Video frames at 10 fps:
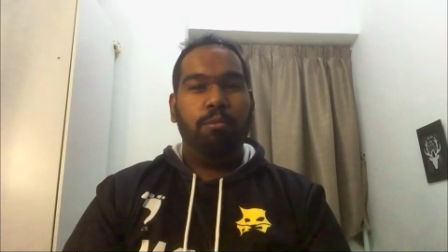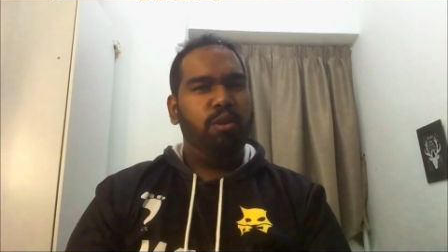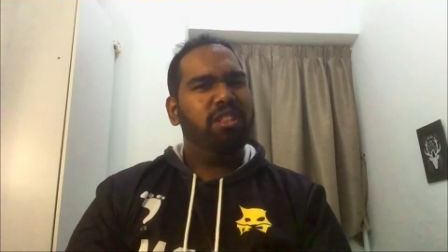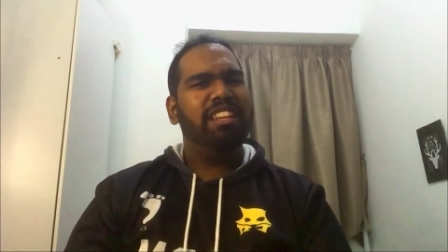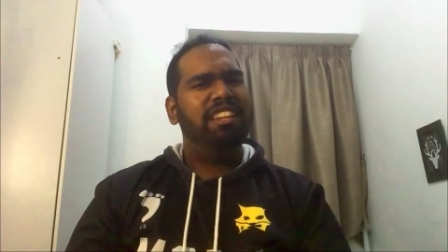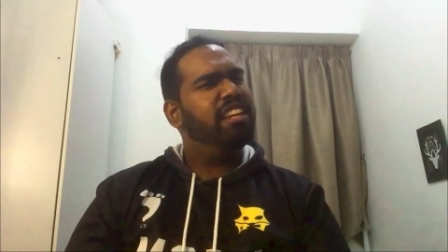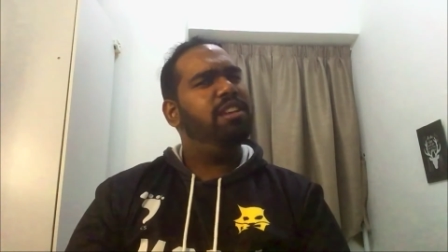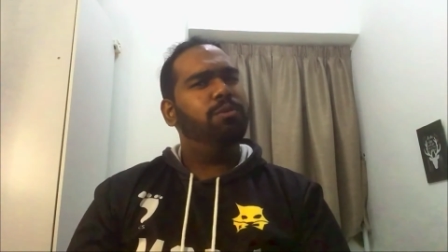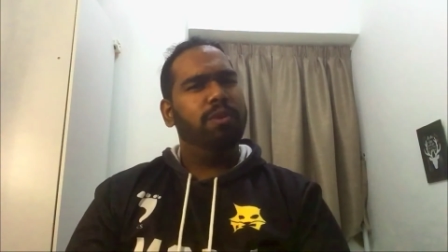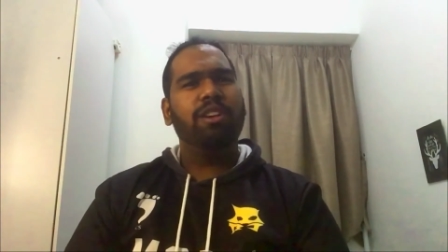Both
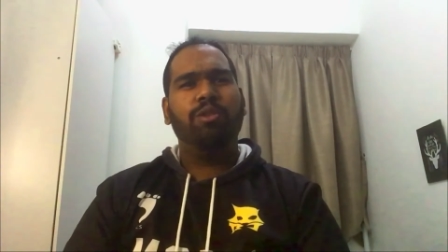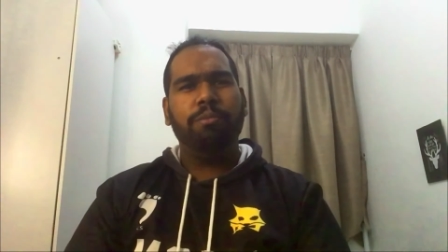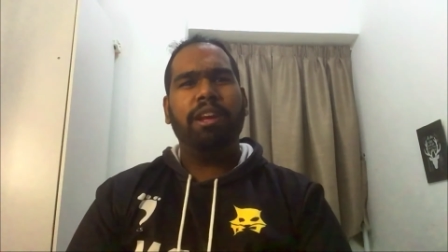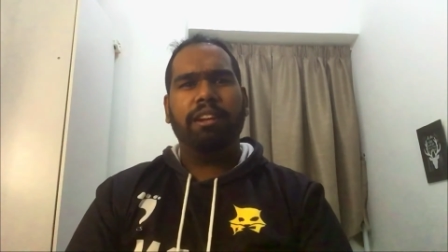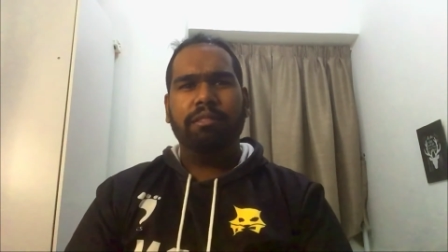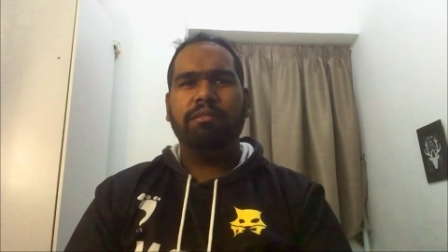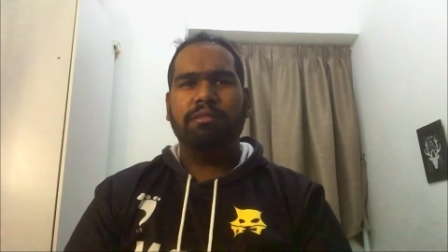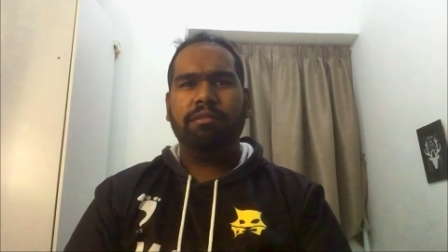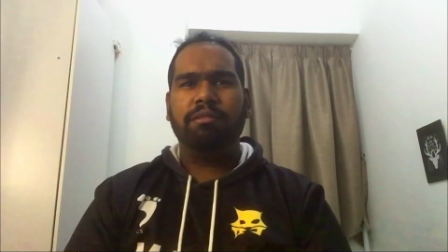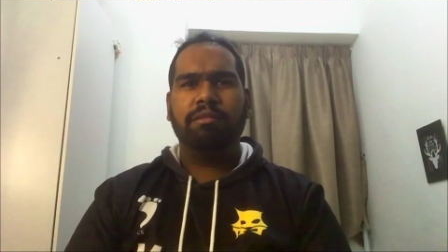indeed were good men,
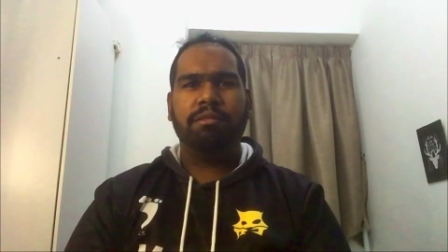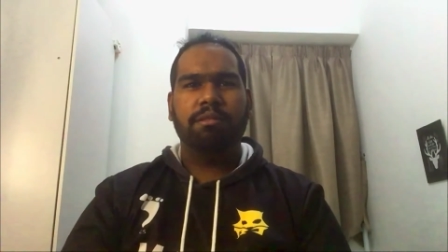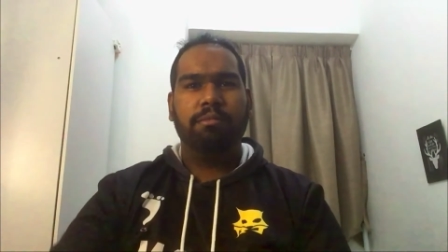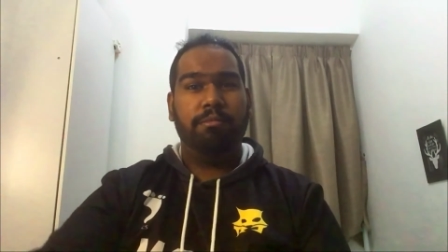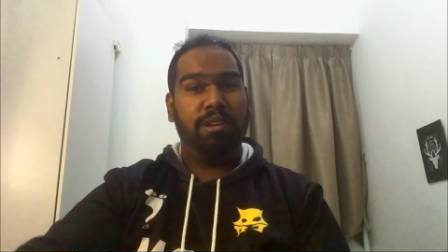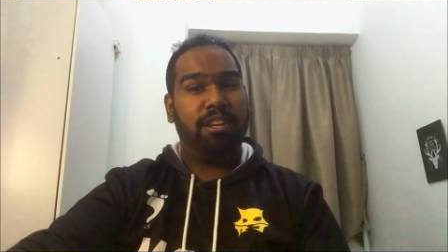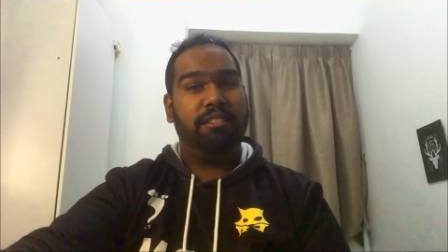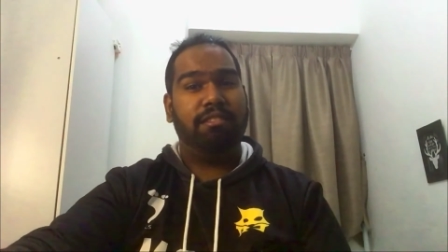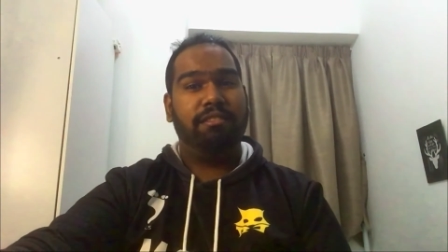but